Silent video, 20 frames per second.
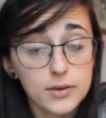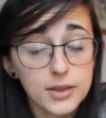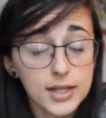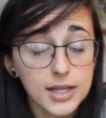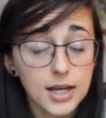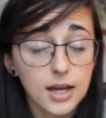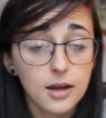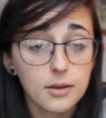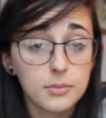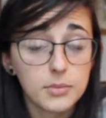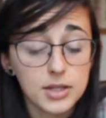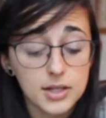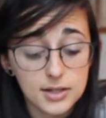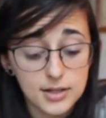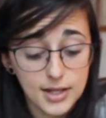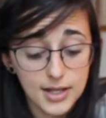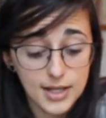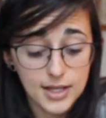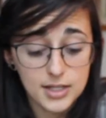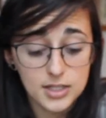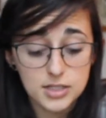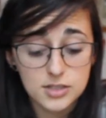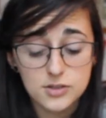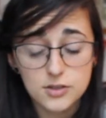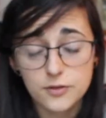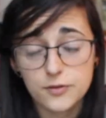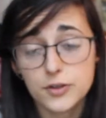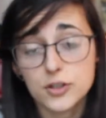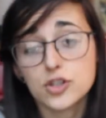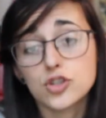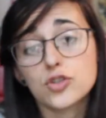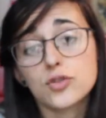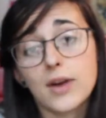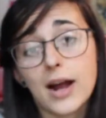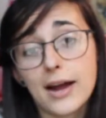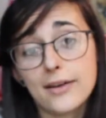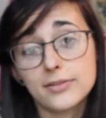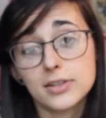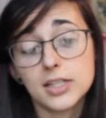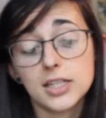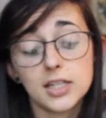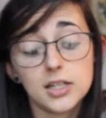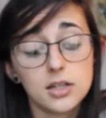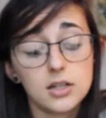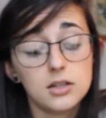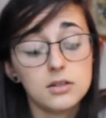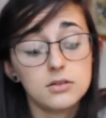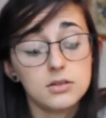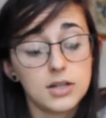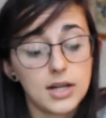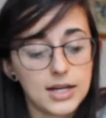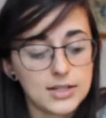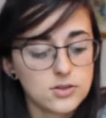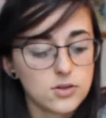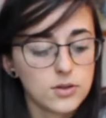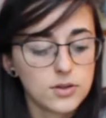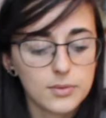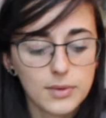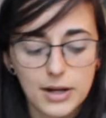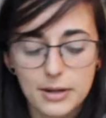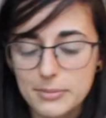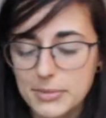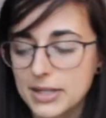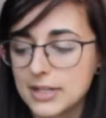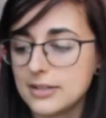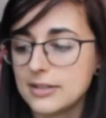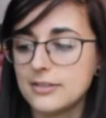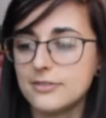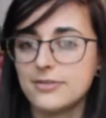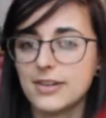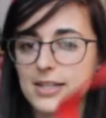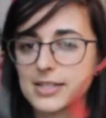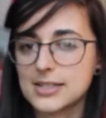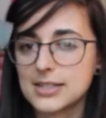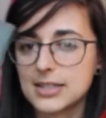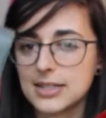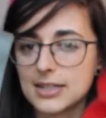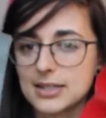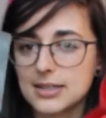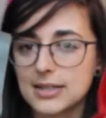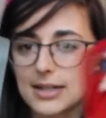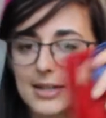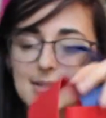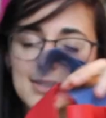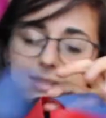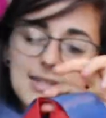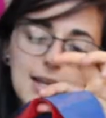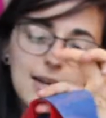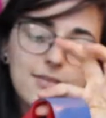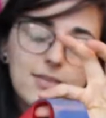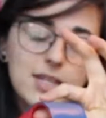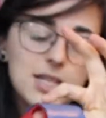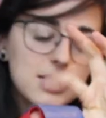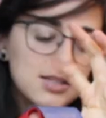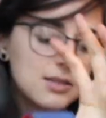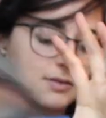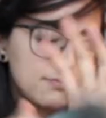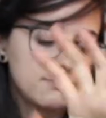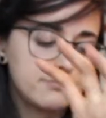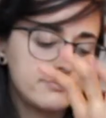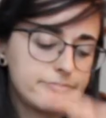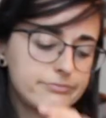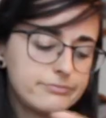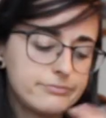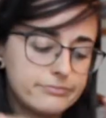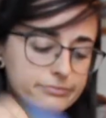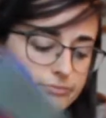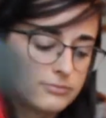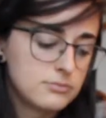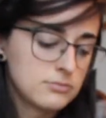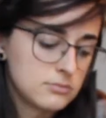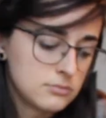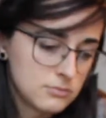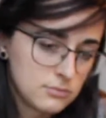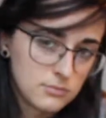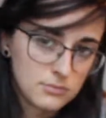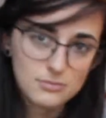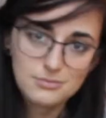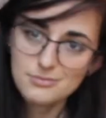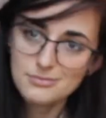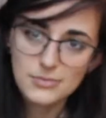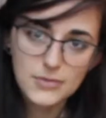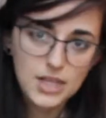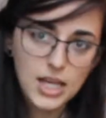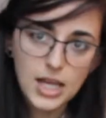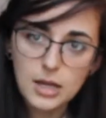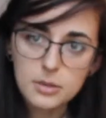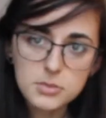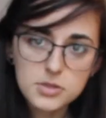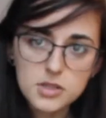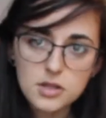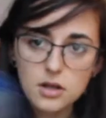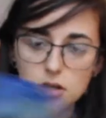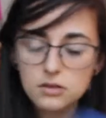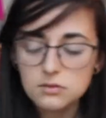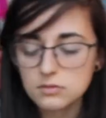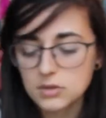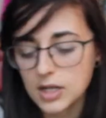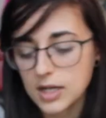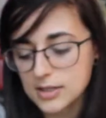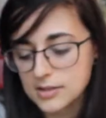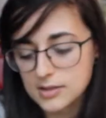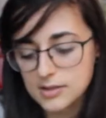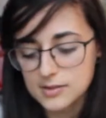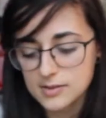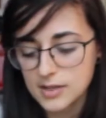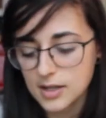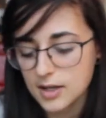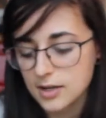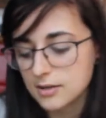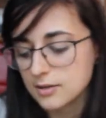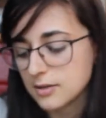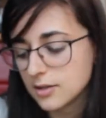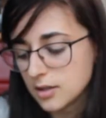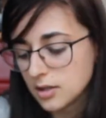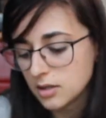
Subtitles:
They come in handy, so if you're traveling, I totally recommend investing in like a set of these. Amazon, as I said.